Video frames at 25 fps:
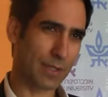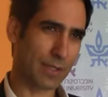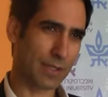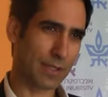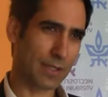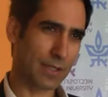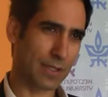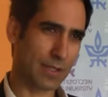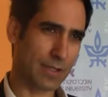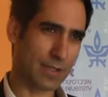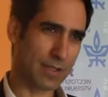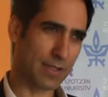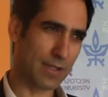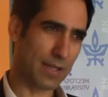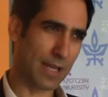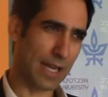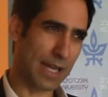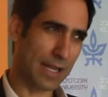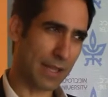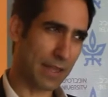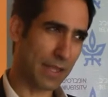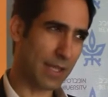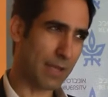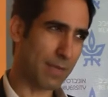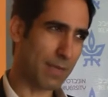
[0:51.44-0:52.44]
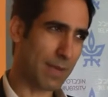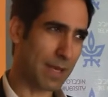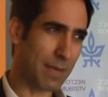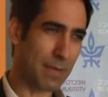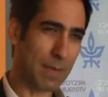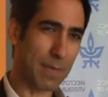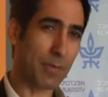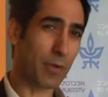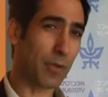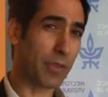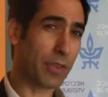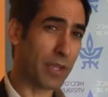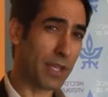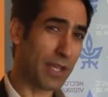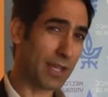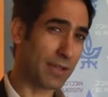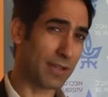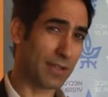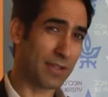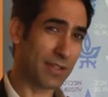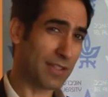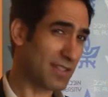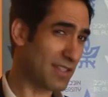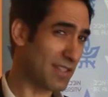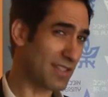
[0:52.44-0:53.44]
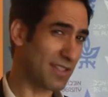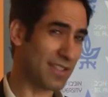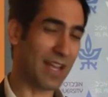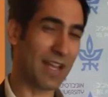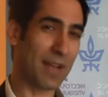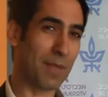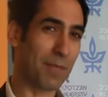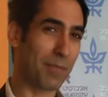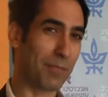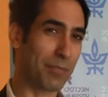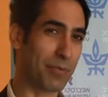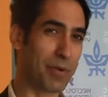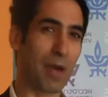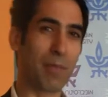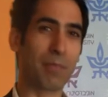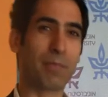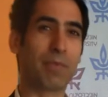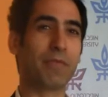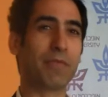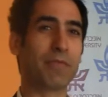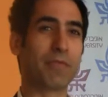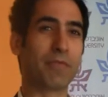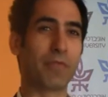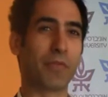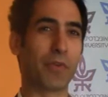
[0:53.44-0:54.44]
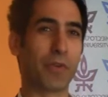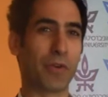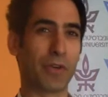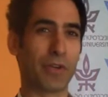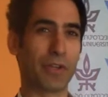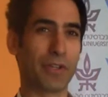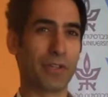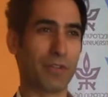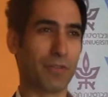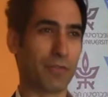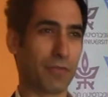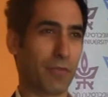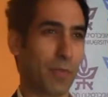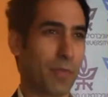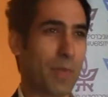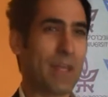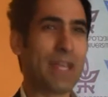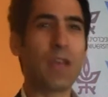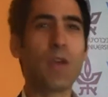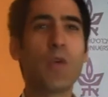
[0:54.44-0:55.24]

Because I think many people think that this is not a problem for me.